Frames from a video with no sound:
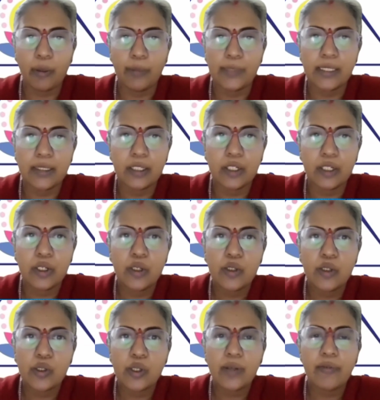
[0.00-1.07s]
the problems.
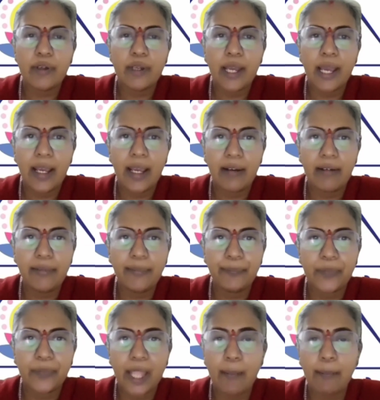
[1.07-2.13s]
So if you
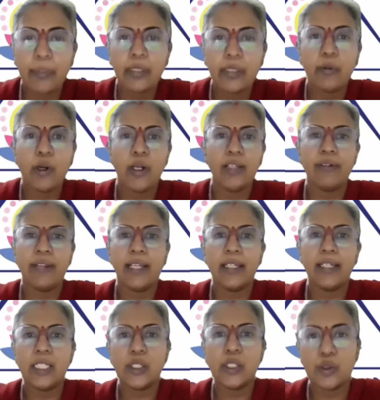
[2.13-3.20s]
have upper
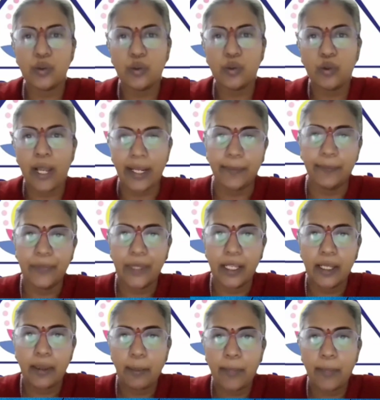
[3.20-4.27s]
body weight is too
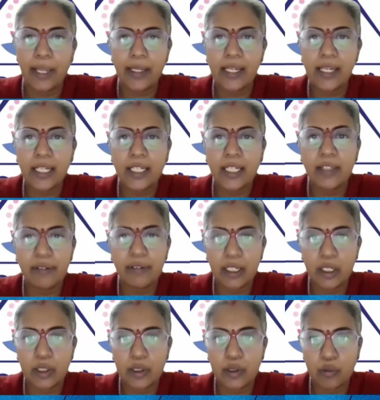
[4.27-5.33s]
high, making
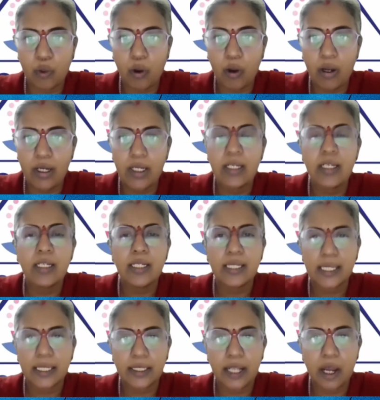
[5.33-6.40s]
it difficult to walk,
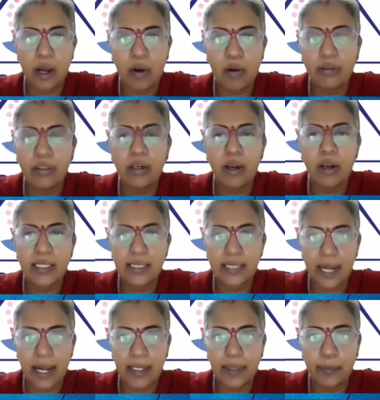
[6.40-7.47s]
sit down
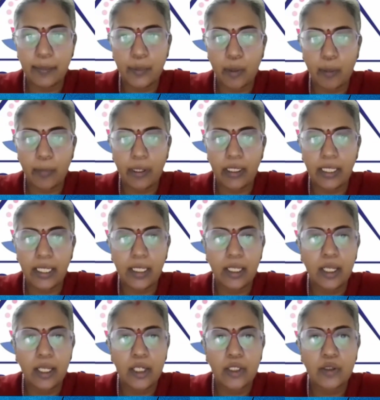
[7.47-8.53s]
or stand up
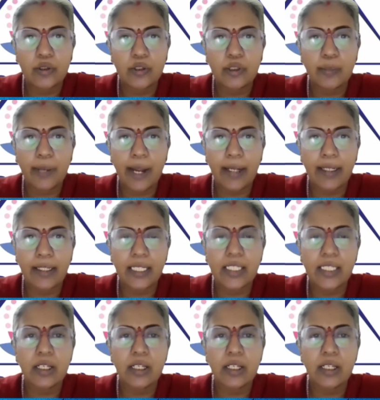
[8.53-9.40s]
properly, you should